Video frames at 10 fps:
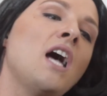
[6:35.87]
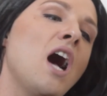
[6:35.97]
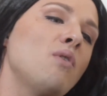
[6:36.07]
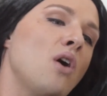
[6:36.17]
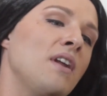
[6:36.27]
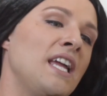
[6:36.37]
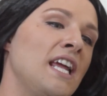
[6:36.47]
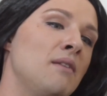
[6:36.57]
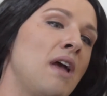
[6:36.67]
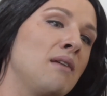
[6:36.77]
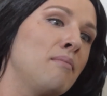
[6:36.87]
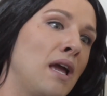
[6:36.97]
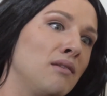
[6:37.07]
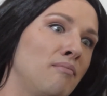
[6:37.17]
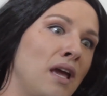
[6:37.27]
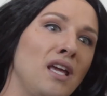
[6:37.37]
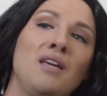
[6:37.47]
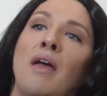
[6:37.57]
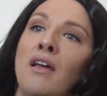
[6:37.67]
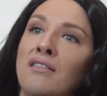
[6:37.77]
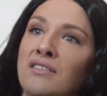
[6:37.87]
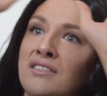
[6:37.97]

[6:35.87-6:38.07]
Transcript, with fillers: I want to get it, baby, baby, baby.